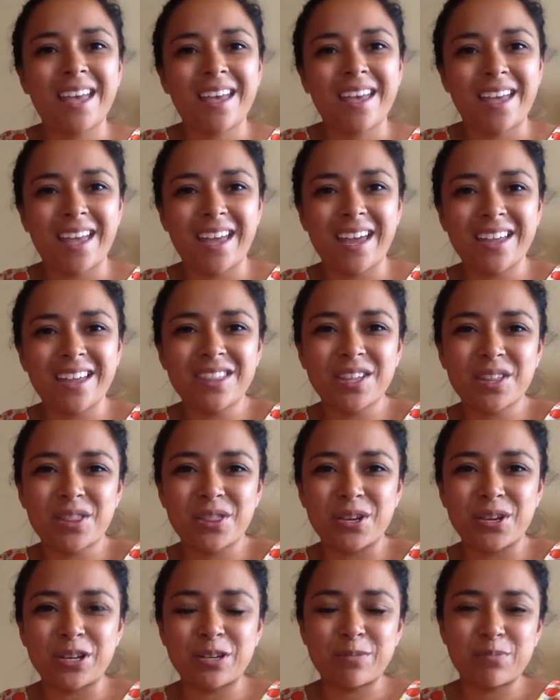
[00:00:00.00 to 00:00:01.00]
And the
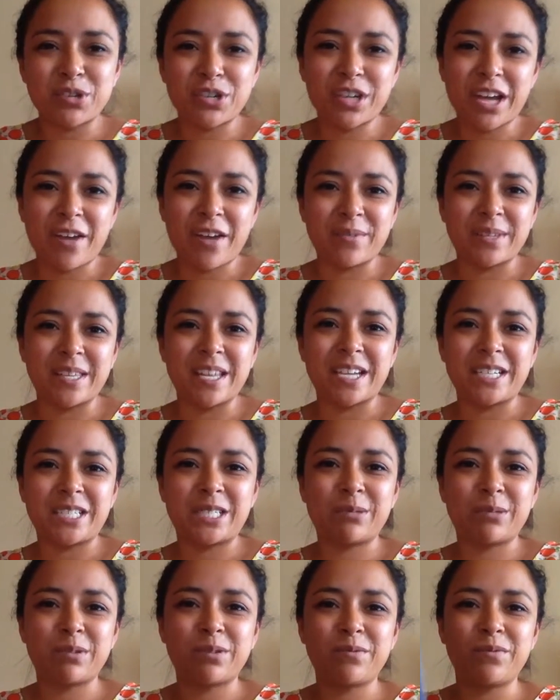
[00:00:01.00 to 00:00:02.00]
third book I would like
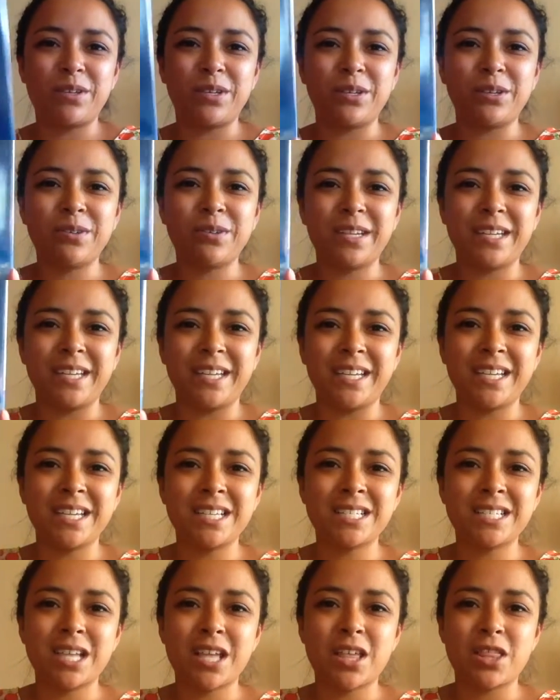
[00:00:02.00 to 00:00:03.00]
to review
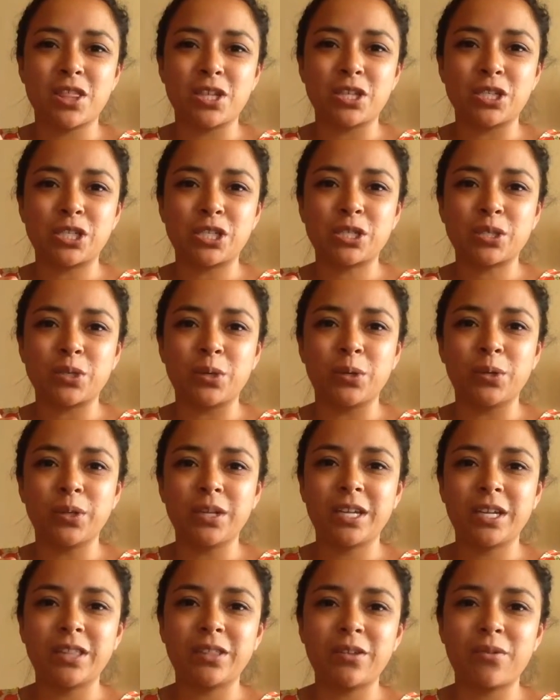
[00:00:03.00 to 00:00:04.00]
is The Skull
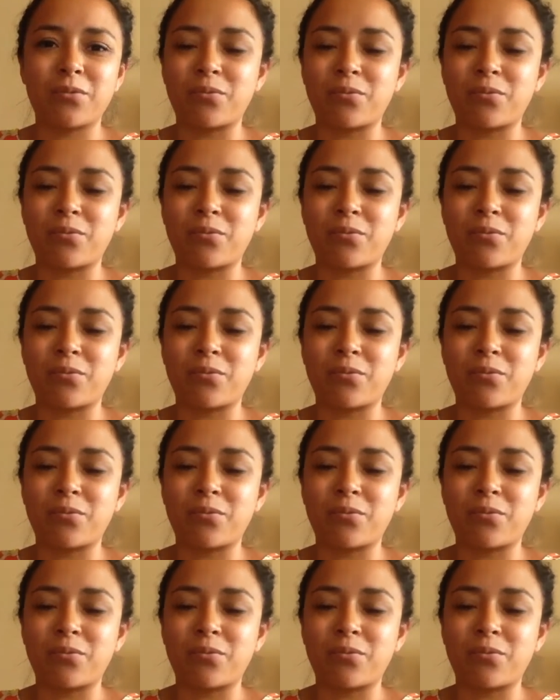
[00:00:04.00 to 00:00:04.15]
in the